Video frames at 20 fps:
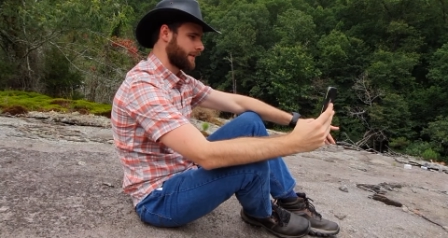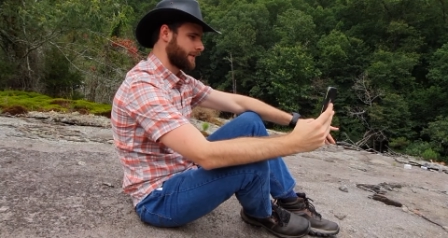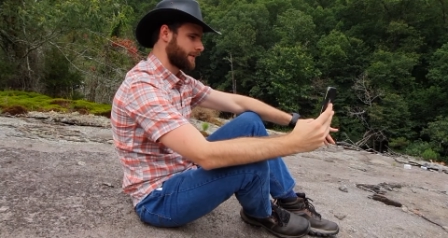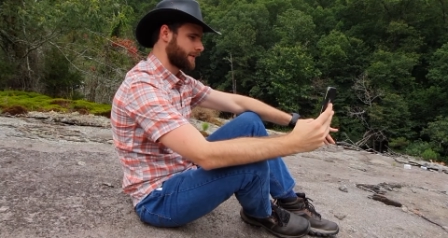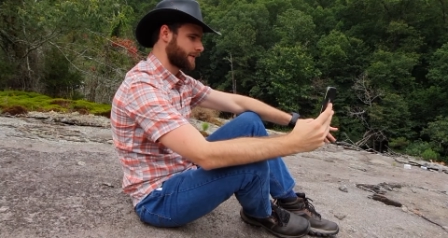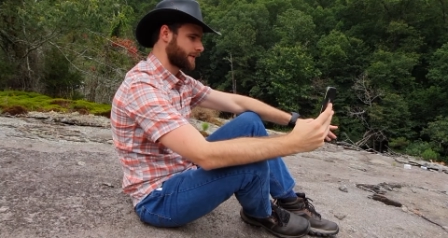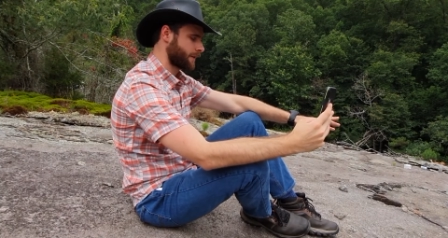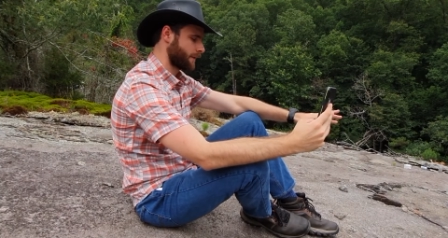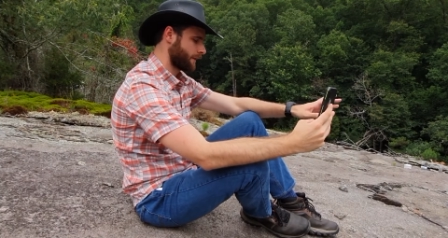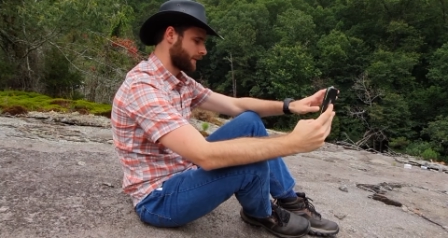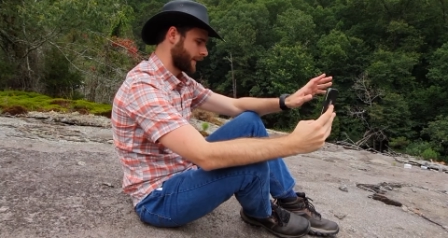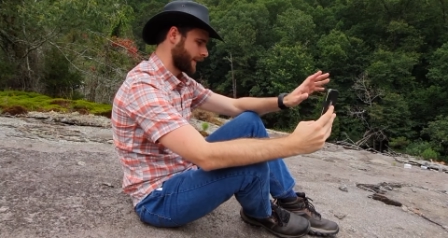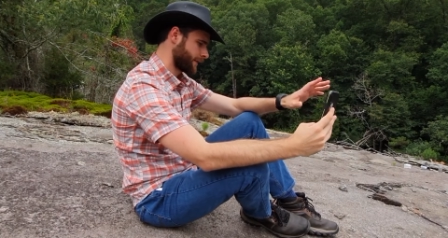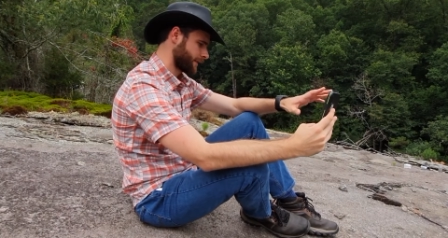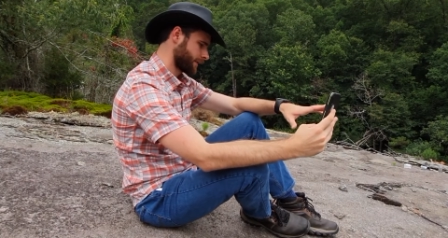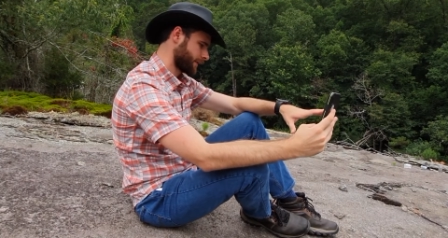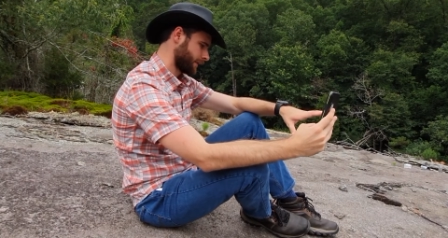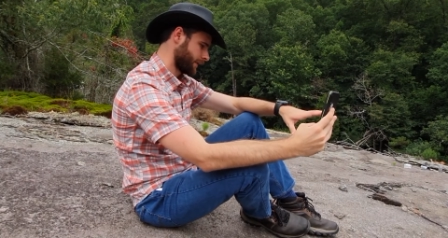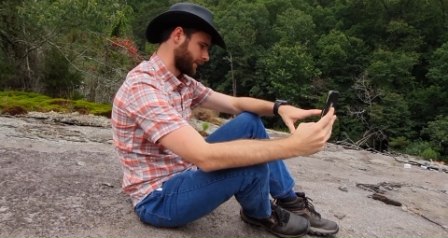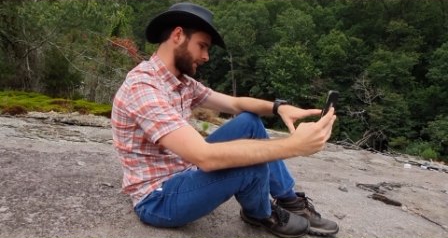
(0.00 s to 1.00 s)
So
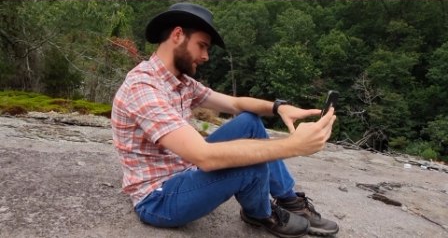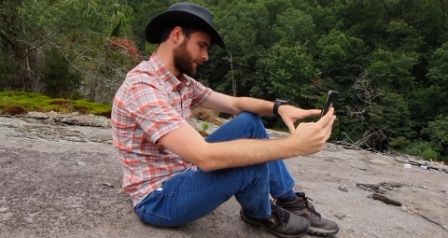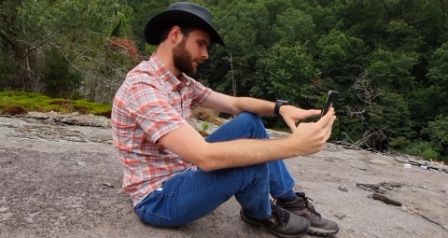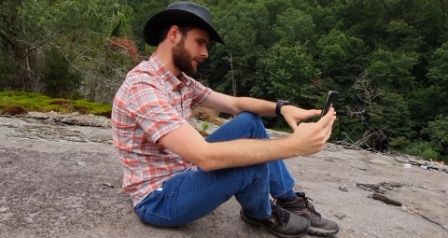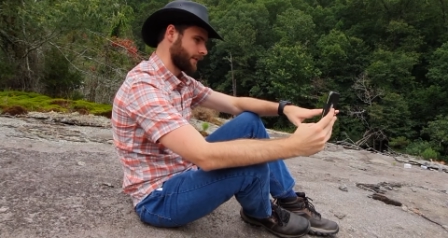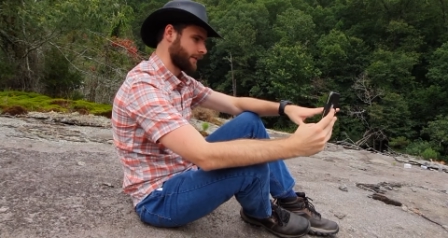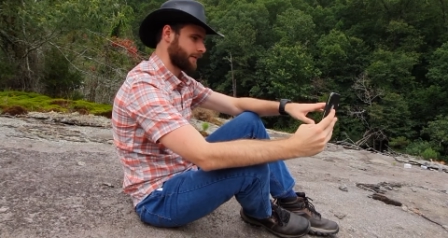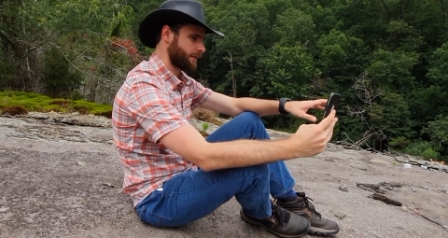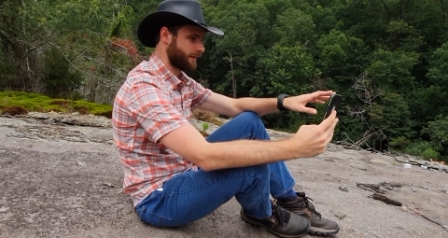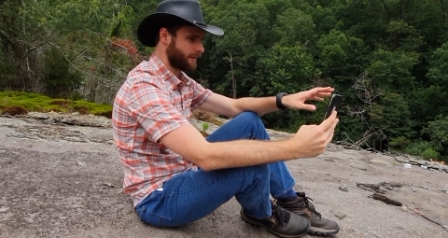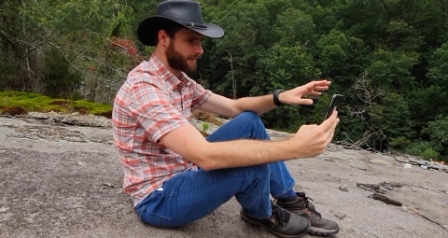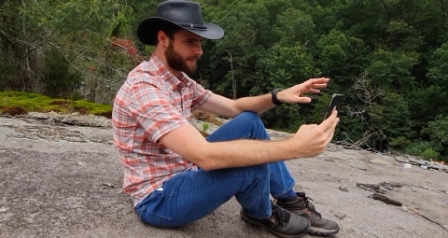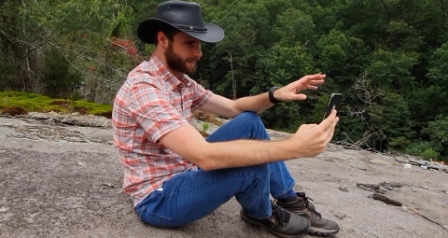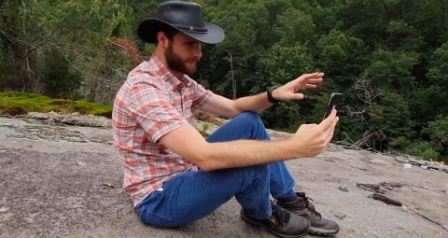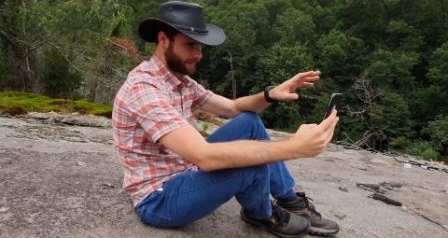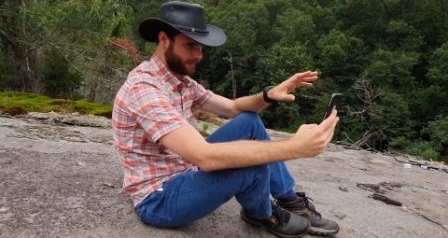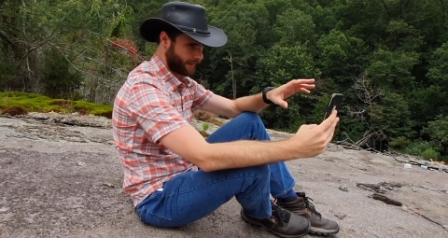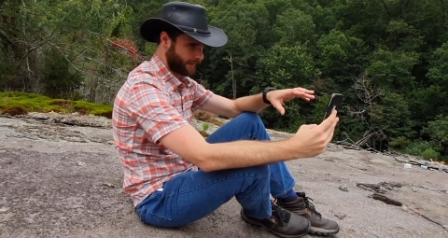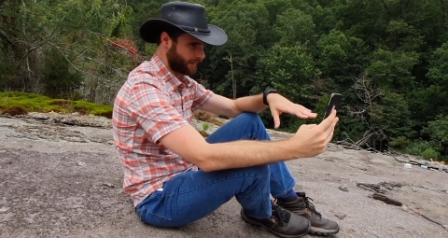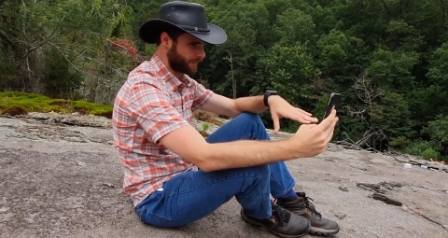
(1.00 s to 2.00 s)
eventually
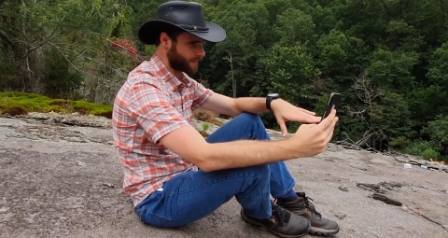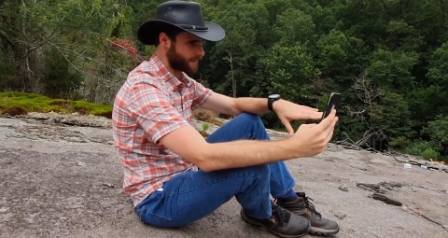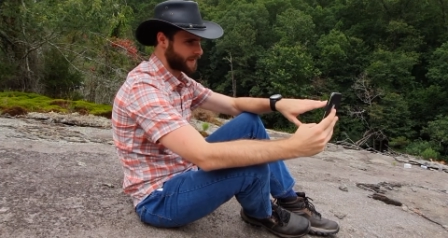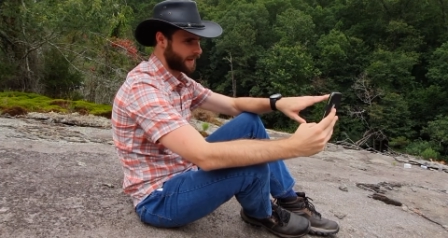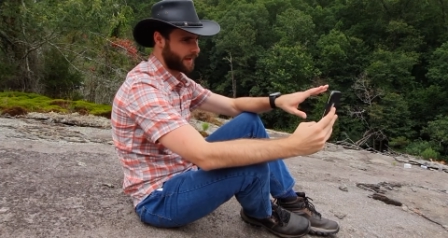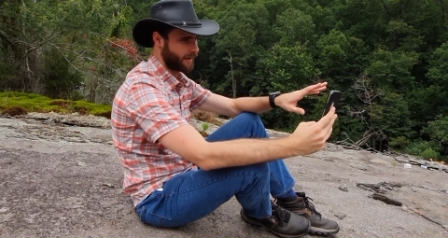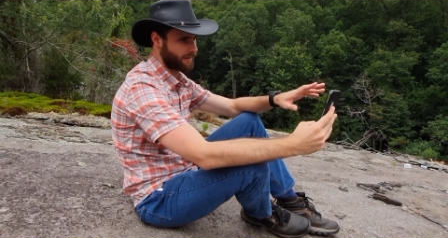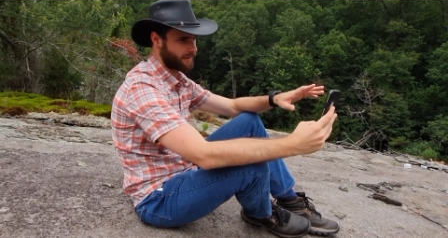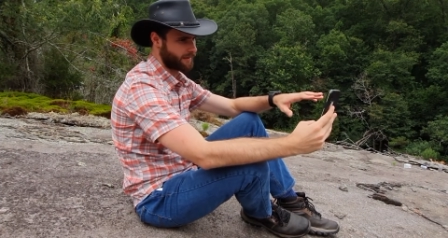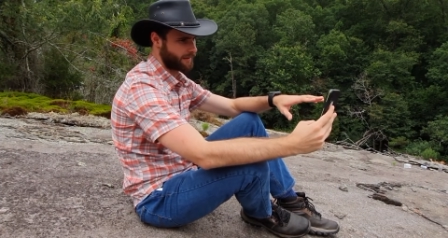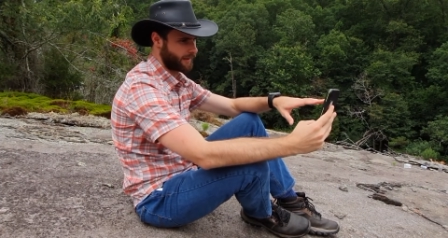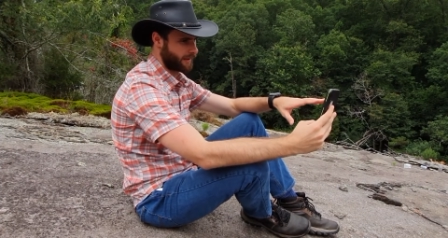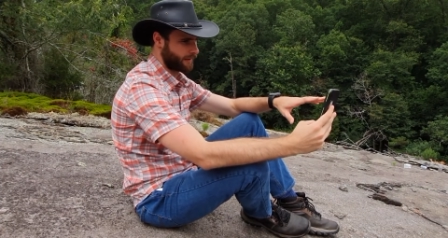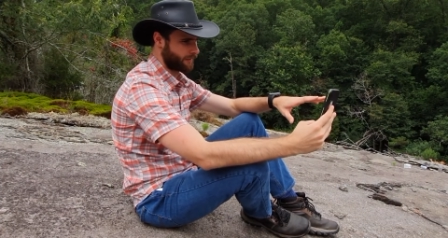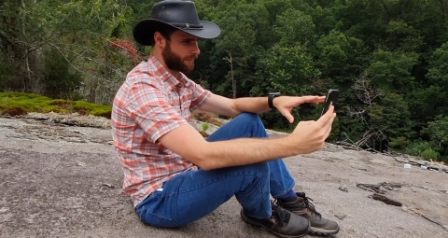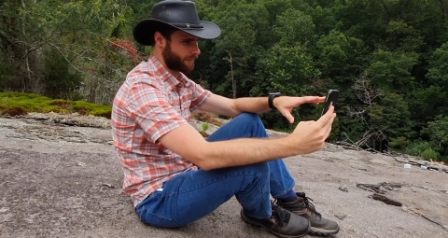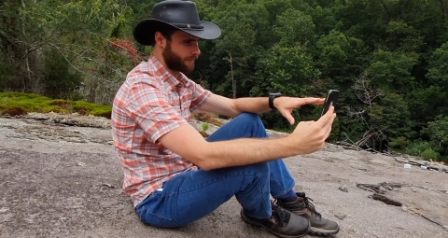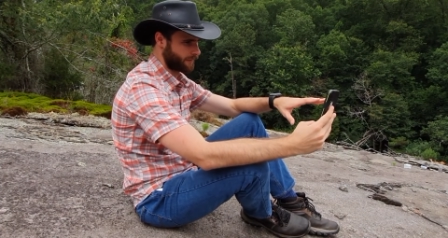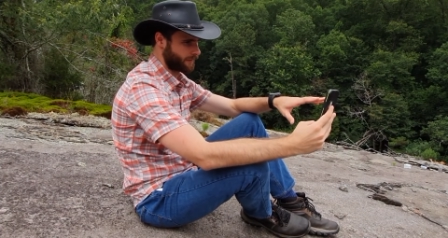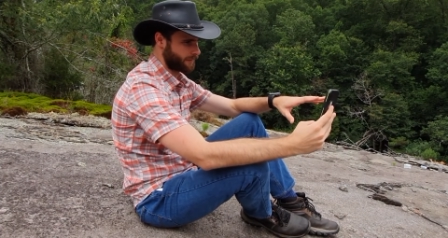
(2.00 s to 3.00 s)
this land was handed
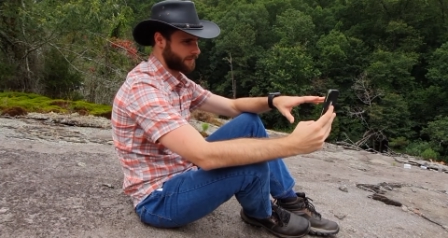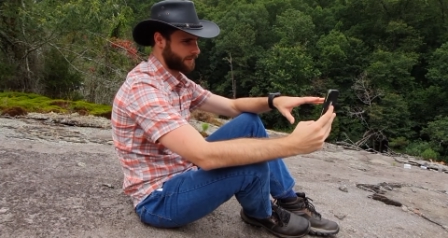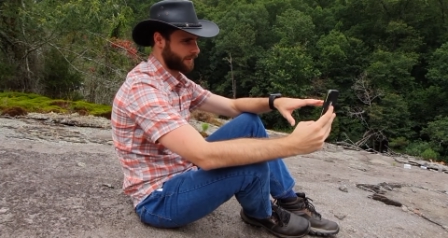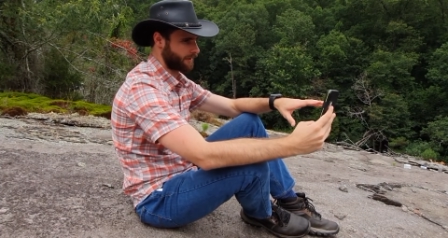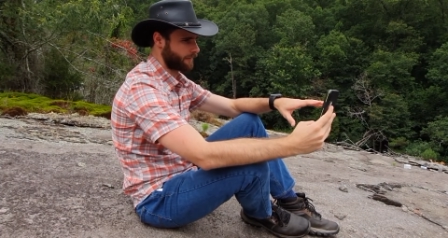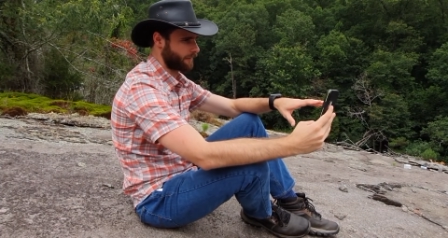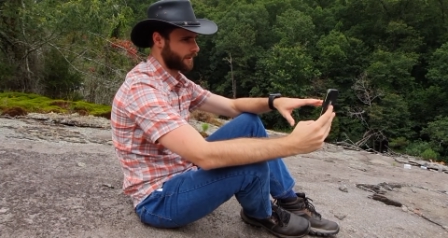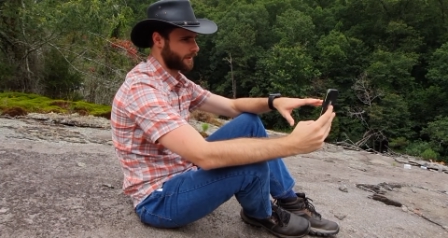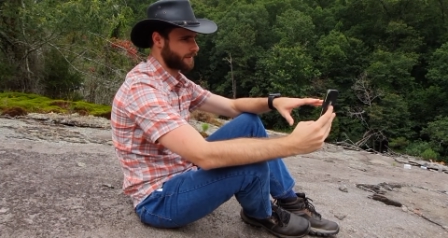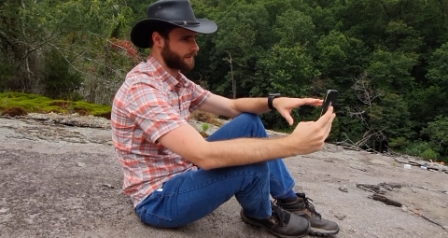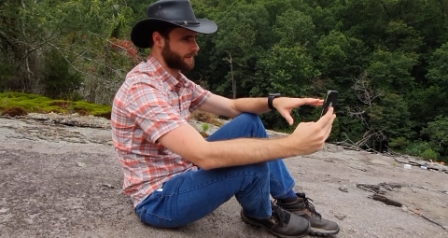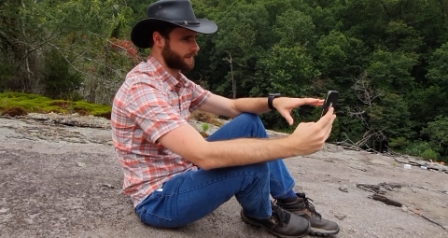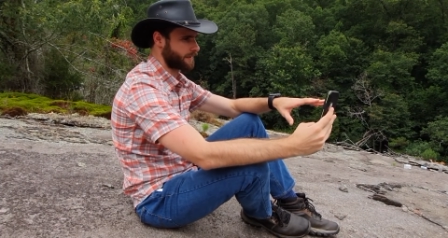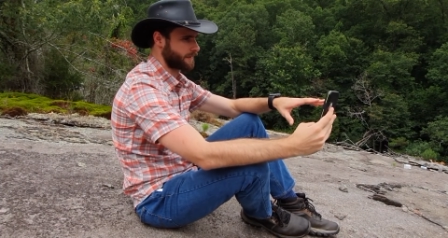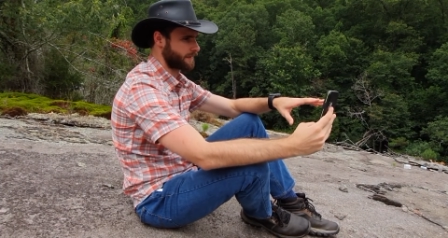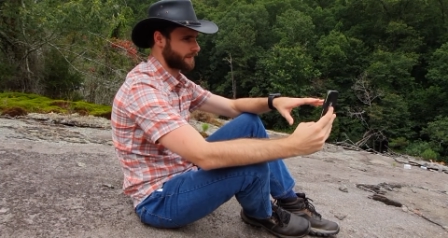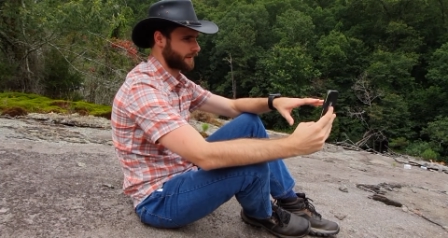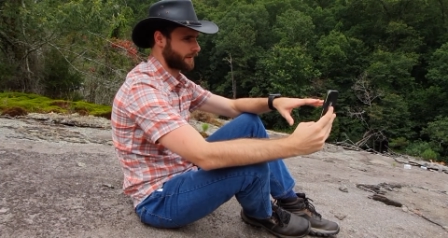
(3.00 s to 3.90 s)
down through the generations,